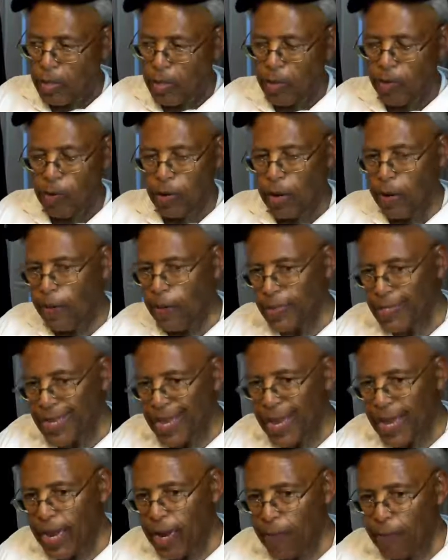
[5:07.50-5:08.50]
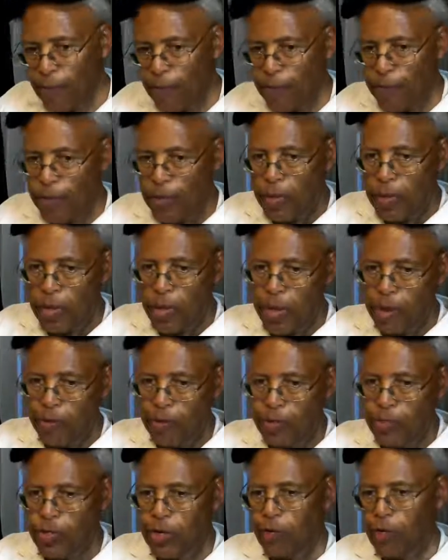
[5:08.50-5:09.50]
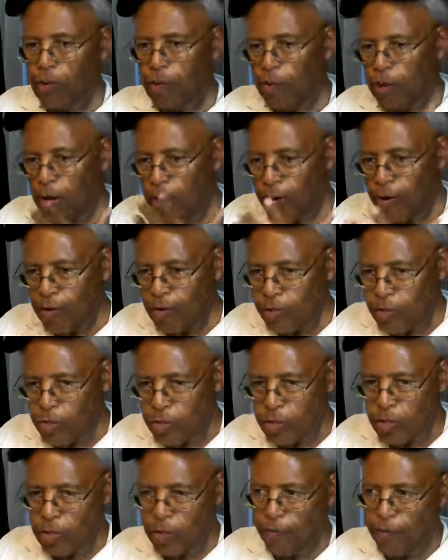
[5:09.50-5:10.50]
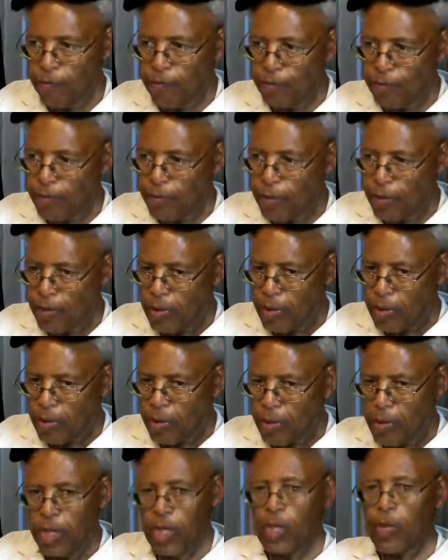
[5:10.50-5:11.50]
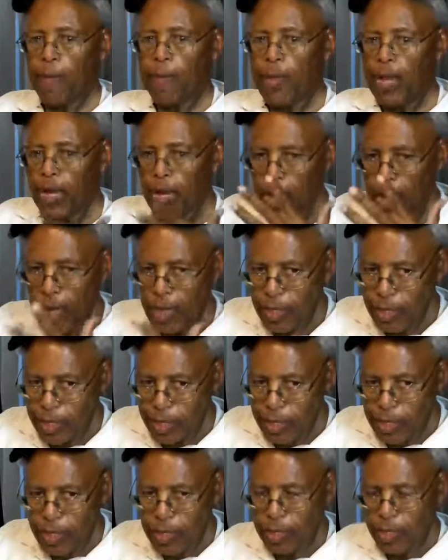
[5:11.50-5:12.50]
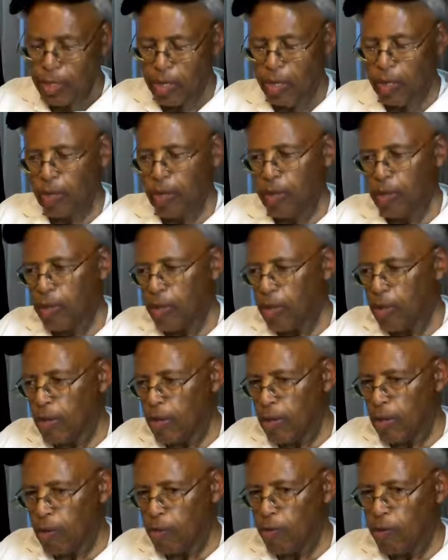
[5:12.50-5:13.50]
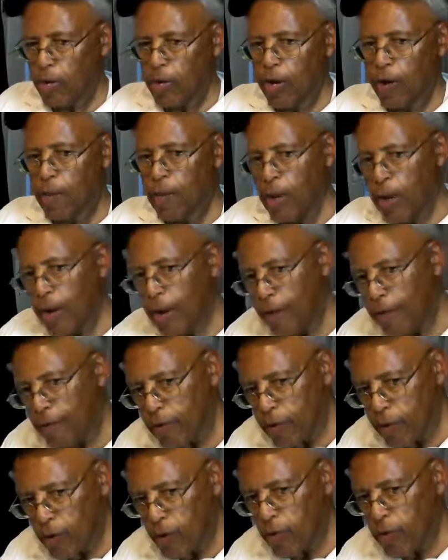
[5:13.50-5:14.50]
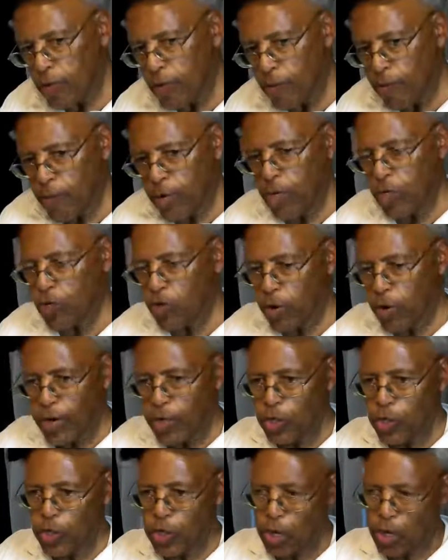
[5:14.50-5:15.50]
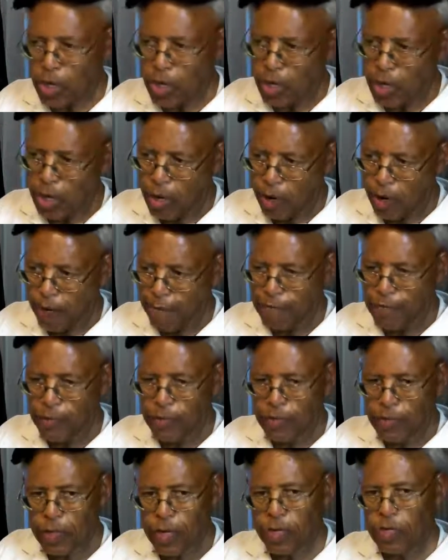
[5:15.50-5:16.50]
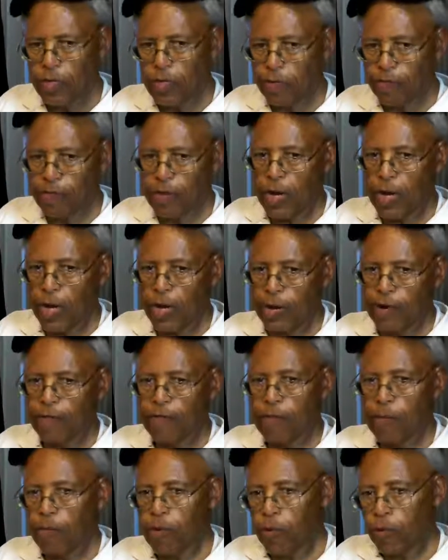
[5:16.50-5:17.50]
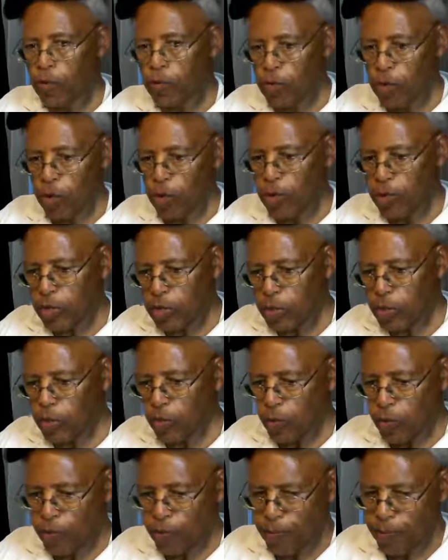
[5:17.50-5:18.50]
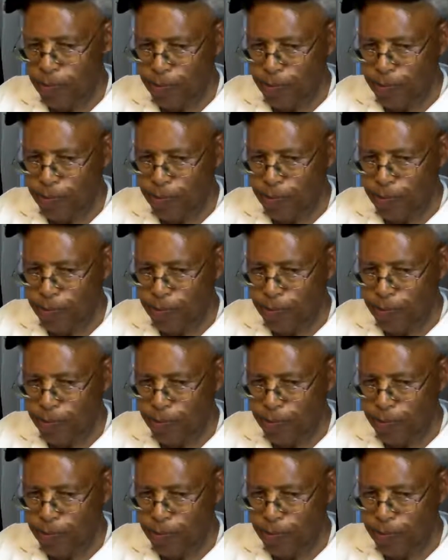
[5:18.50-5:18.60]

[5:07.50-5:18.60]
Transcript: there would come a time in which their abodes, the dominions, Become come under the administration of the sons of God, of the Prototokos group.